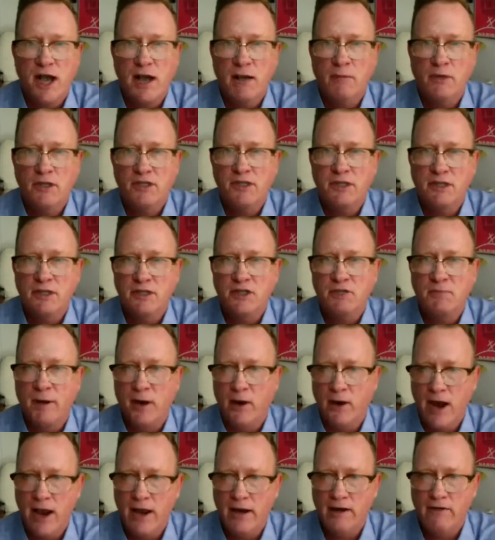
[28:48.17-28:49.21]
Tomlinson
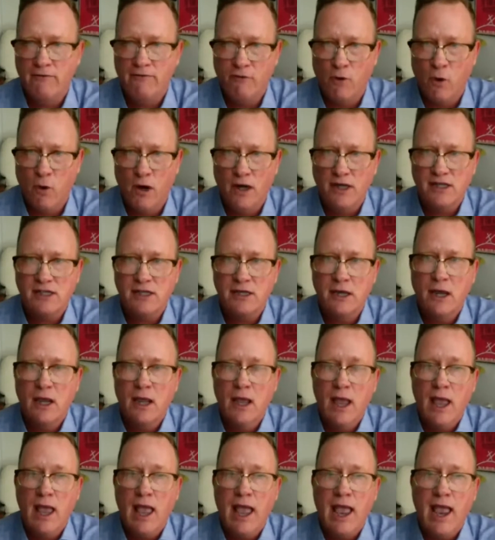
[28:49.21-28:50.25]
spearheaded for us.
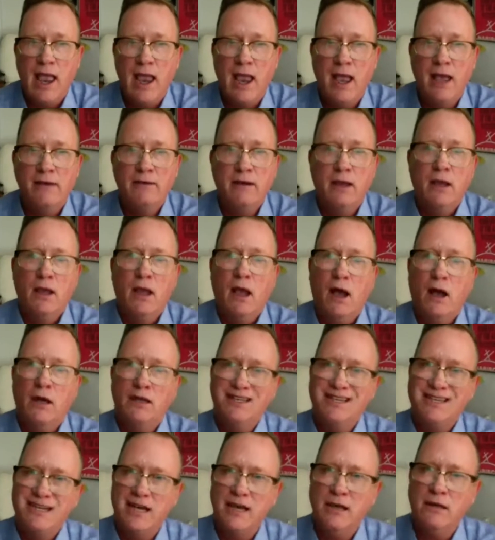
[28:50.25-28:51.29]
And
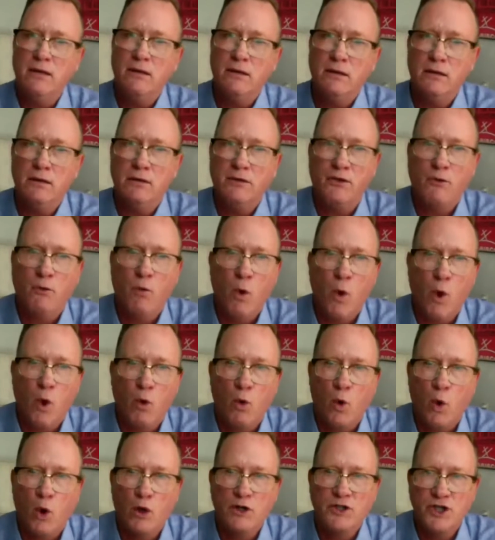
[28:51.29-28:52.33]
until the World
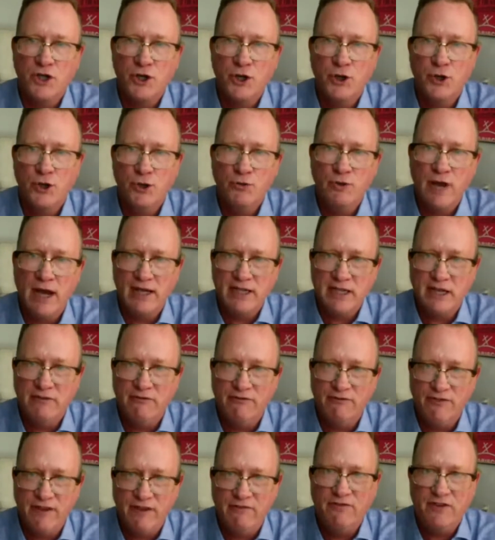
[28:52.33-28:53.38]
War II
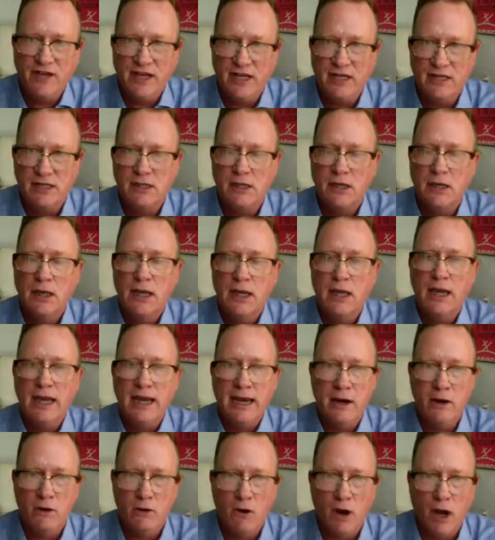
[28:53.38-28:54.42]
1950s
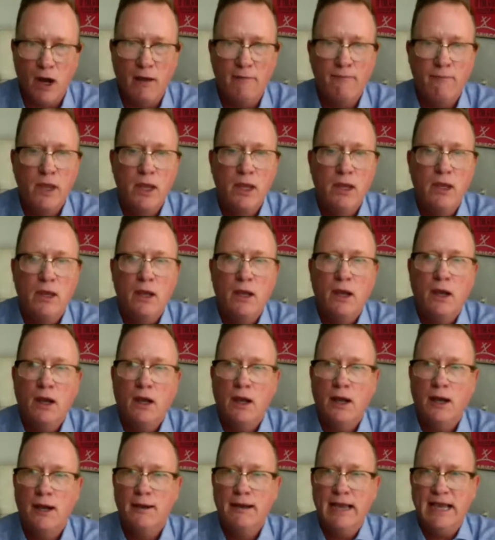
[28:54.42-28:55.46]
era,
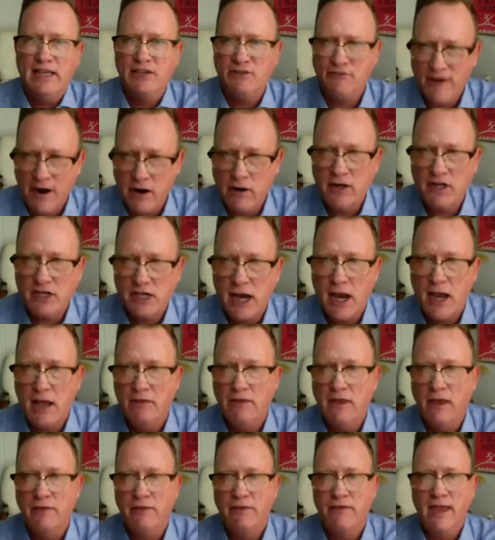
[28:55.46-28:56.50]
uh, it's fair to say
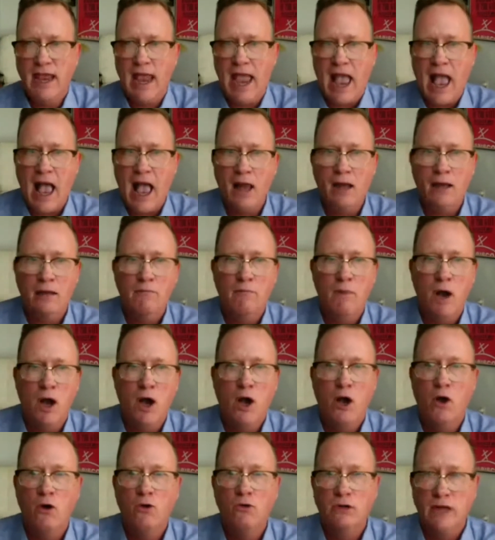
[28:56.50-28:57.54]
that the
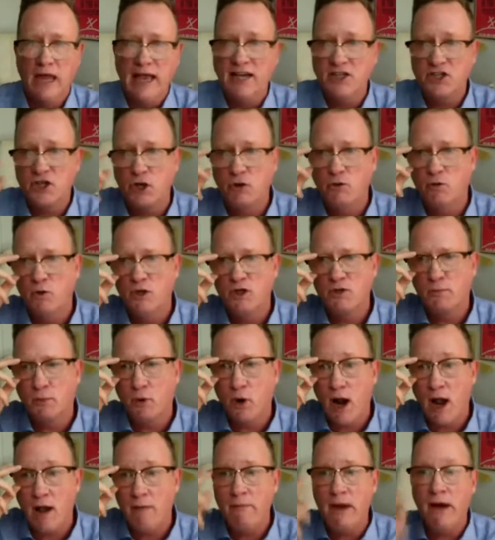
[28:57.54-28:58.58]
Alamo legend was
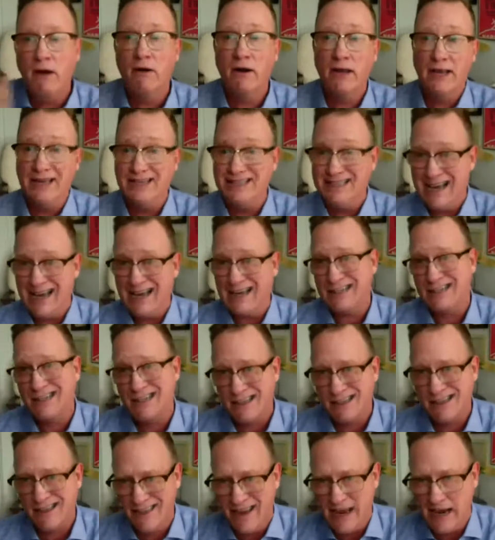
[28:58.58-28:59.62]
primarily a
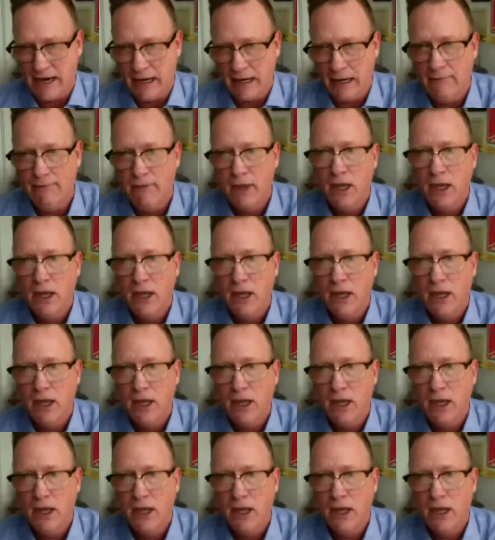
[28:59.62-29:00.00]
Texas thing.